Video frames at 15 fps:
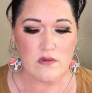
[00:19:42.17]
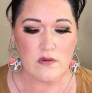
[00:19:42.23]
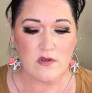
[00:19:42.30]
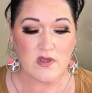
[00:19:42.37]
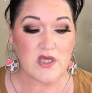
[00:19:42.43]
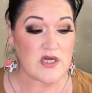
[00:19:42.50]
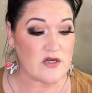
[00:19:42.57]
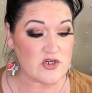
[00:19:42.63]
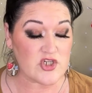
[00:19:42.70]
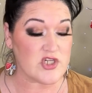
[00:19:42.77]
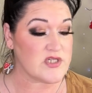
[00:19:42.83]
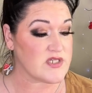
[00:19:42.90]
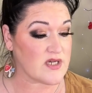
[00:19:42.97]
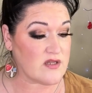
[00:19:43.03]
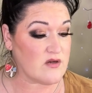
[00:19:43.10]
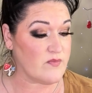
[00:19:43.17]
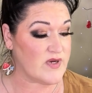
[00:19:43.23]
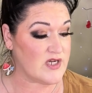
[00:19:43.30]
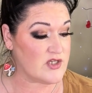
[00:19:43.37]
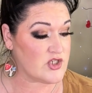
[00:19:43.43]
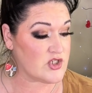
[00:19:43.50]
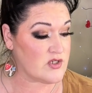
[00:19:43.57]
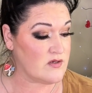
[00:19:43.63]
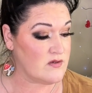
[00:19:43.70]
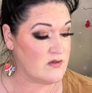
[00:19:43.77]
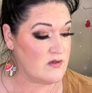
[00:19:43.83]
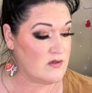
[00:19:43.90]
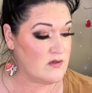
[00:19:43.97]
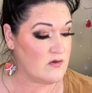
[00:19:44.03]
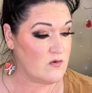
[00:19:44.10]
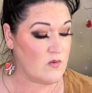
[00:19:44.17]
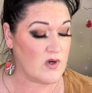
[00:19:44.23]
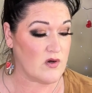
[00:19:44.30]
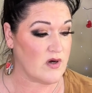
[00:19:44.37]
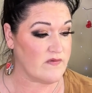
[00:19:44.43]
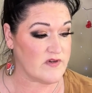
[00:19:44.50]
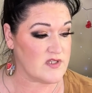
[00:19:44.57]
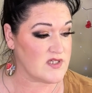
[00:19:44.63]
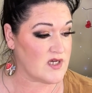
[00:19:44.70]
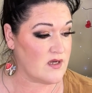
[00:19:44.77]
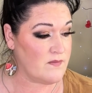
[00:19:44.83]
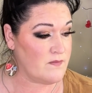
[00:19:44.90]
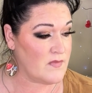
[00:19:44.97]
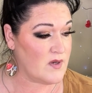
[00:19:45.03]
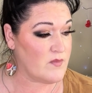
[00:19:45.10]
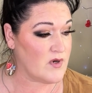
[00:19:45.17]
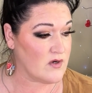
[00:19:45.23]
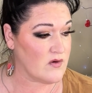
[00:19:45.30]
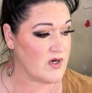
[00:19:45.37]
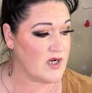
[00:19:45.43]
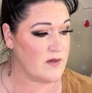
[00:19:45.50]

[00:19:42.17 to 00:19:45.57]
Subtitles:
Get your shit together, bitch. We don't have all day. I'm hungry.